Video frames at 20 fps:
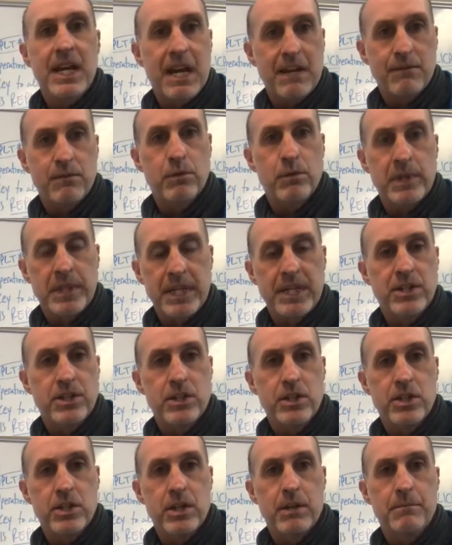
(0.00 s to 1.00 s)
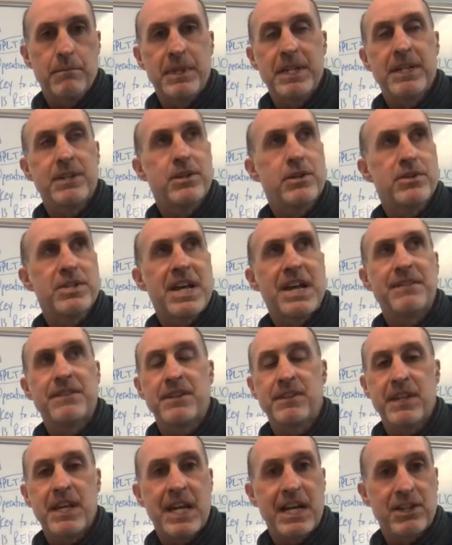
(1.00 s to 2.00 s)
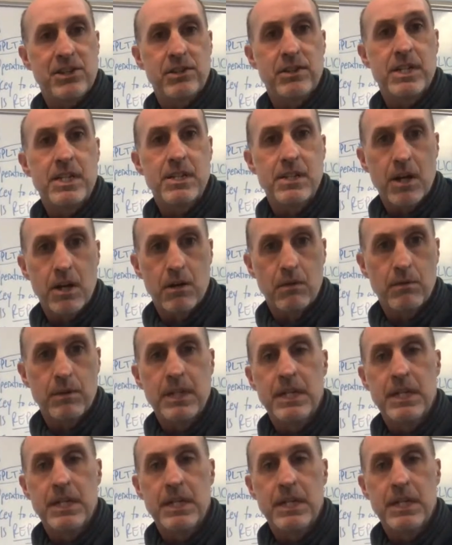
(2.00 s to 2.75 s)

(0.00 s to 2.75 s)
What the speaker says: have a relationship, but it turns out that they actually don't.